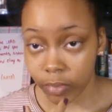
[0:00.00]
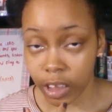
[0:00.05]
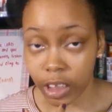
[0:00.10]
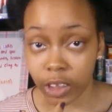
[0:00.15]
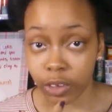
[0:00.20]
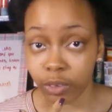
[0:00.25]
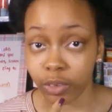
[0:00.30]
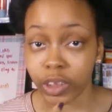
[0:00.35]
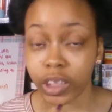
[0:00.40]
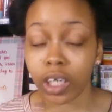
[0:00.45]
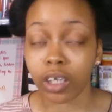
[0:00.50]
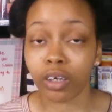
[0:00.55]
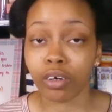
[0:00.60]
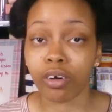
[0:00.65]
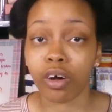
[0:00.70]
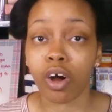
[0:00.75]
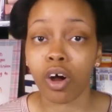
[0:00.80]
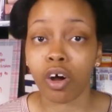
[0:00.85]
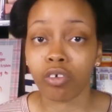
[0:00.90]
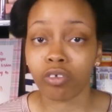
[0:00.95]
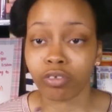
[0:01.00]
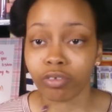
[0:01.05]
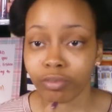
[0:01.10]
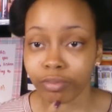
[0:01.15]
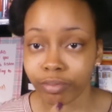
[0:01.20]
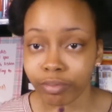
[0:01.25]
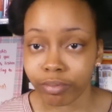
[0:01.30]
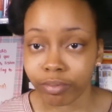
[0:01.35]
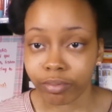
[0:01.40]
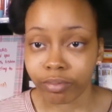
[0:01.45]
and you tell her off,
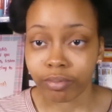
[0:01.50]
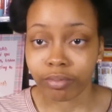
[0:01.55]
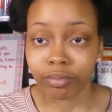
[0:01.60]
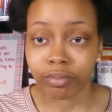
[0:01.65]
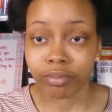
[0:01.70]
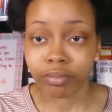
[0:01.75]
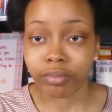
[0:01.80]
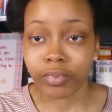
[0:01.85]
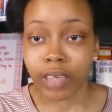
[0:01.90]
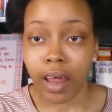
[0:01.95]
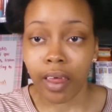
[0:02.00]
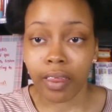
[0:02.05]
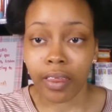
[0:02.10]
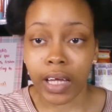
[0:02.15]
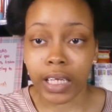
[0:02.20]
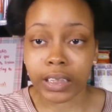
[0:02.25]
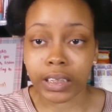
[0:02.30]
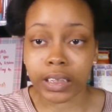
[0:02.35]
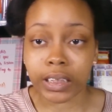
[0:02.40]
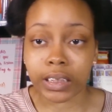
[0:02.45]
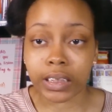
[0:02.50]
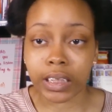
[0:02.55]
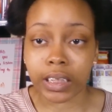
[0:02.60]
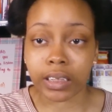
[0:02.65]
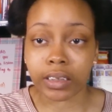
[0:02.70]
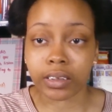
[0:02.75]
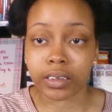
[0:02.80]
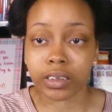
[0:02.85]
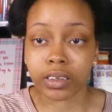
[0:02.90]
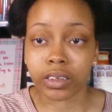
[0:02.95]
that's a
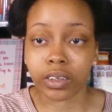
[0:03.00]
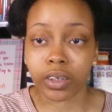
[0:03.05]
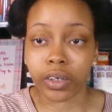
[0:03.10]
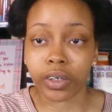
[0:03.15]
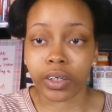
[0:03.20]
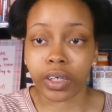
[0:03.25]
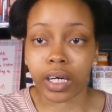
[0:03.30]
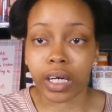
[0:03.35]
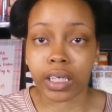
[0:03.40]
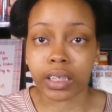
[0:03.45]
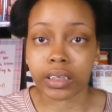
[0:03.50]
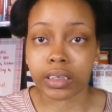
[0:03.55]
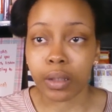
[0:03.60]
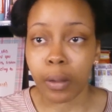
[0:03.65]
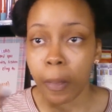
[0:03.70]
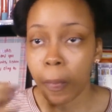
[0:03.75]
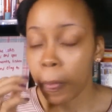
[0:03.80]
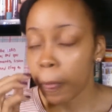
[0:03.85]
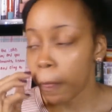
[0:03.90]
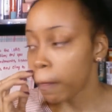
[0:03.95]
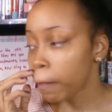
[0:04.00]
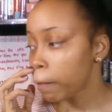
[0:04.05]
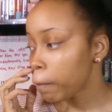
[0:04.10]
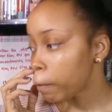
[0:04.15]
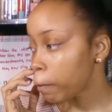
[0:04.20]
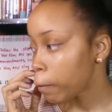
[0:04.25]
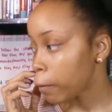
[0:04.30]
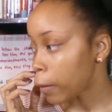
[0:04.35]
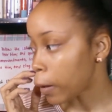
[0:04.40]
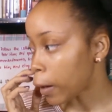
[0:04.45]
sin. Sorry, you guys.
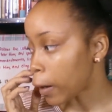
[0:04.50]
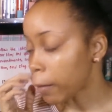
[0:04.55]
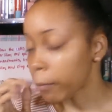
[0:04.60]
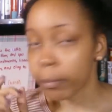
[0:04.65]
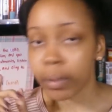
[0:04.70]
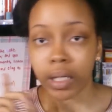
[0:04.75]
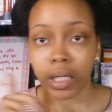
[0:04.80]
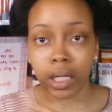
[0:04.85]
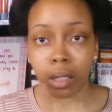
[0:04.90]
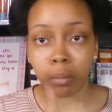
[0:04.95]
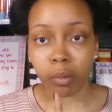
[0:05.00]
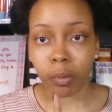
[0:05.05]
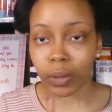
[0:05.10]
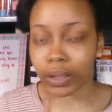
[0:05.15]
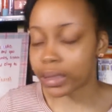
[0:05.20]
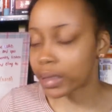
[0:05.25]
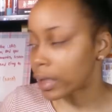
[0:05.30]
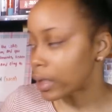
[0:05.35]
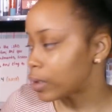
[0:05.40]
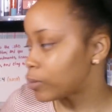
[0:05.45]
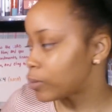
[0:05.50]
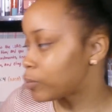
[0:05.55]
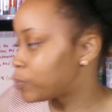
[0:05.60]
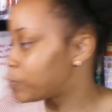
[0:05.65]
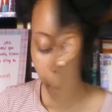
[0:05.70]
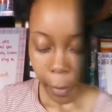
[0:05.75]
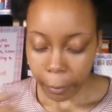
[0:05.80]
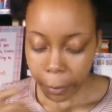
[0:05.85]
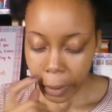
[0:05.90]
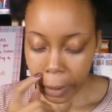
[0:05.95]
Um, give me one second.
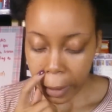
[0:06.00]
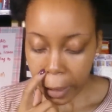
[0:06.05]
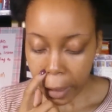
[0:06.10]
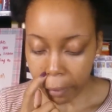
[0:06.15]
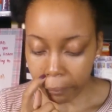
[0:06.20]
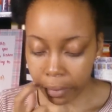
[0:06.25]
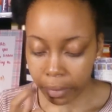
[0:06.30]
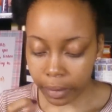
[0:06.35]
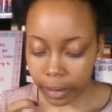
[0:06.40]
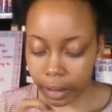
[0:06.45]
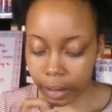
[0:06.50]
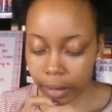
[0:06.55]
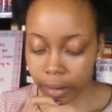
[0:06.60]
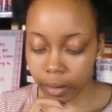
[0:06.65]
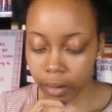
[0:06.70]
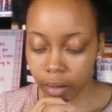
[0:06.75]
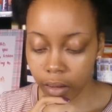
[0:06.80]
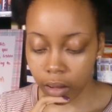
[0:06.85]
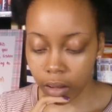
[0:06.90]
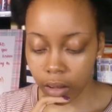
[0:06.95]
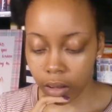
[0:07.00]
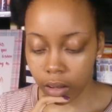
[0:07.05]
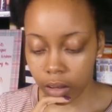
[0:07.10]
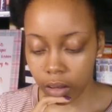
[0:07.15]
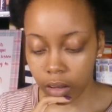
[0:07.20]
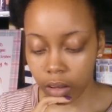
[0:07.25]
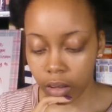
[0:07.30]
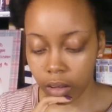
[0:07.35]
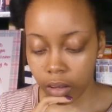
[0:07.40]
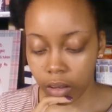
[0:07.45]
But yeah, everything
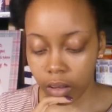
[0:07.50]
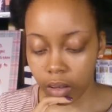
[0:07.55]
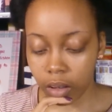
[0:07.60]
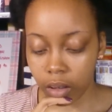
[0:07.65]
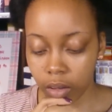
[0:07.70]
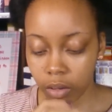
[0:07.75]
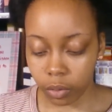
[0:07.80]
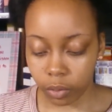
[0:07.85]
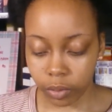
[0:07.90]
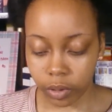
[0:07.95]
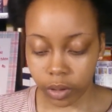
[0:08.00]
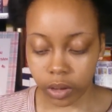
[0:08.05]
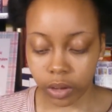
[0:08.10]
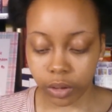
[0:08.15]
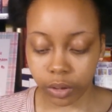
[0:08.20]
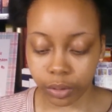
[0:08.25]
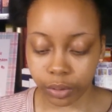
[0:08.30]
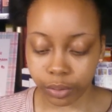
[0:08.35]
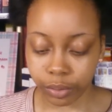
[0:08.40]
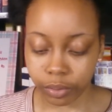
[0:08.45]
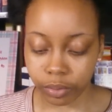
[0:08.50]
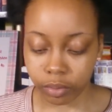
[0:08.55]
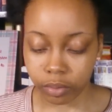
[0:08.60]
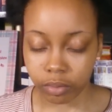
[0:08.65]
we do